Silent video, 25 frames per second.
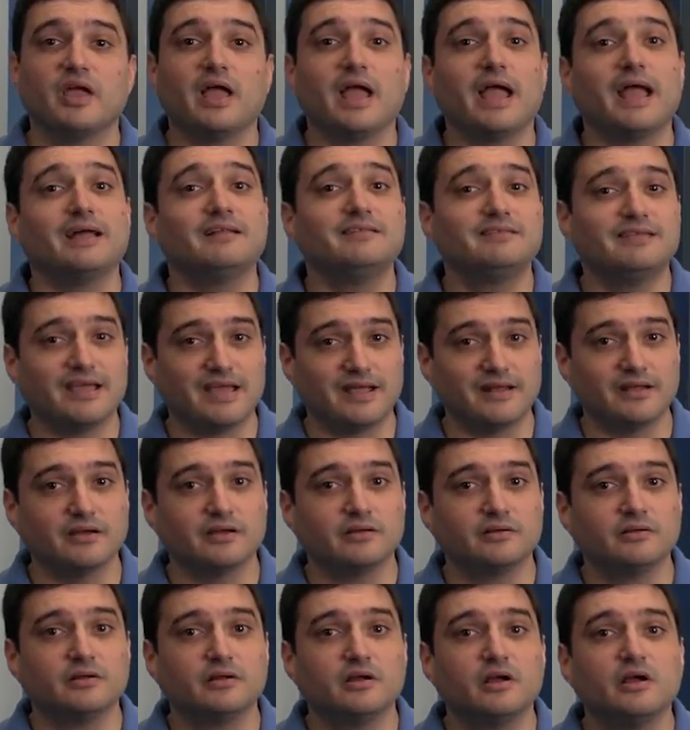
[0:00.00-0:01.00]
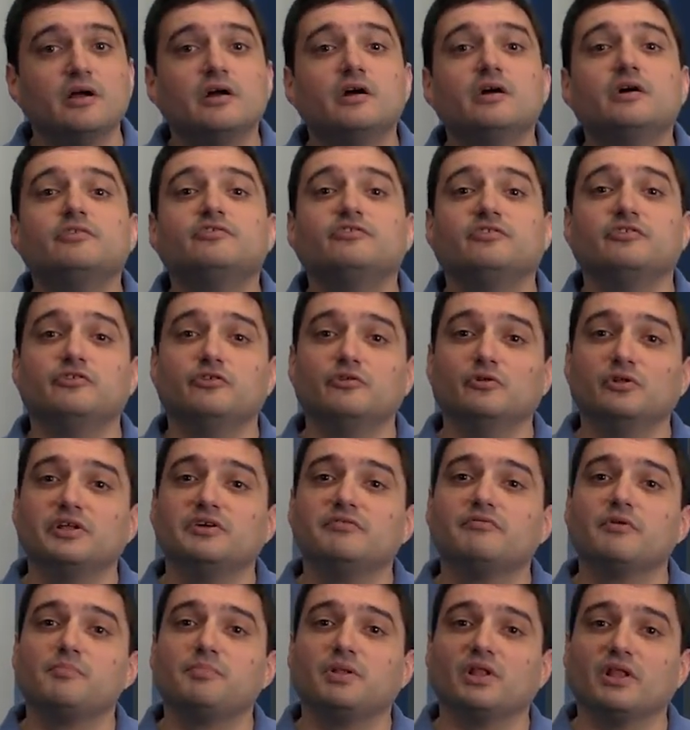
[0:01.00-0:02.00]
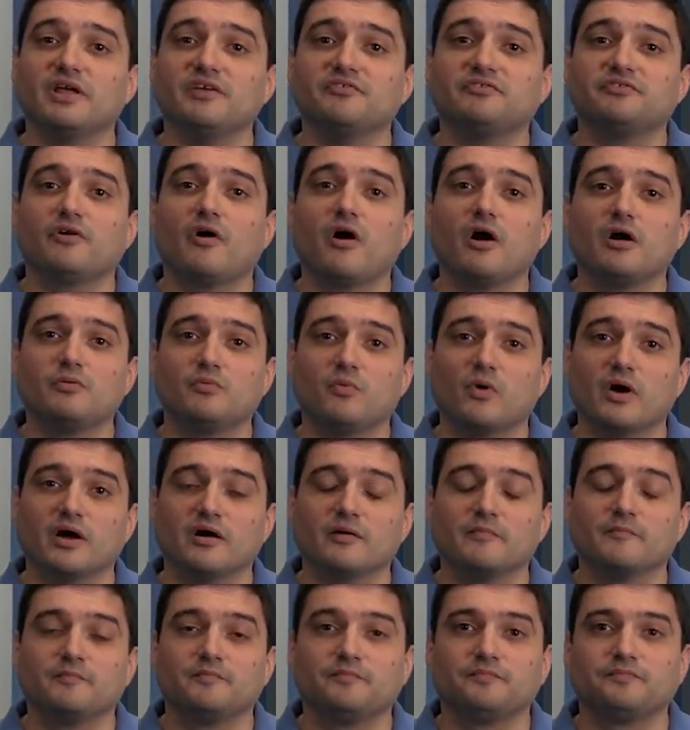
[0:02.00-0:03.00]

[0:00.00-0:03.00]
and data to newly replaced hardware.